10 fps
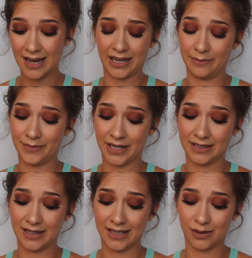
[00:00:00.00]
I
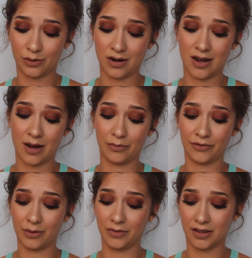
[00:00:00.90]
picked this one up
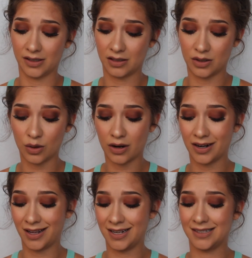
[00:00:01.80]
from the store.
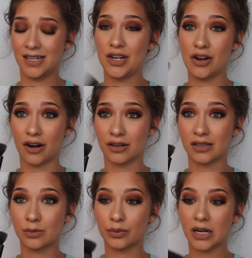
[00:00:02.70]
It is a
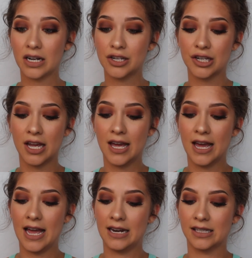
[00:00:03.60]
NARS brush,
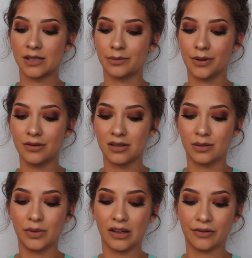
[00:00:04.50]
and it's supposed
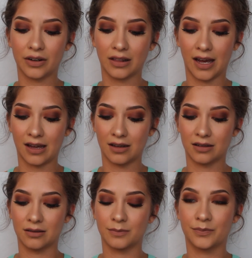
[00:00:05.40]
to be for like
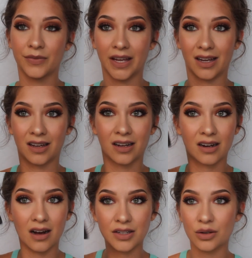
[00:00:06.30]

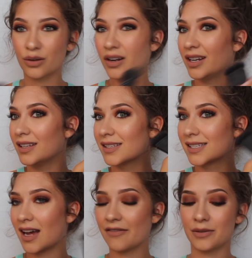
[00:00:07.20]
contouring and
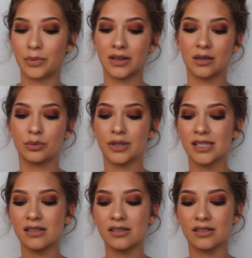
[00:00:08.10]
stuff, but the
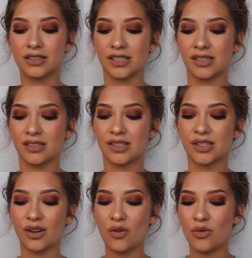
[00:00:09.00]
bristles are just
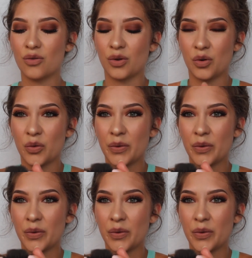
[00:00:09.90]
so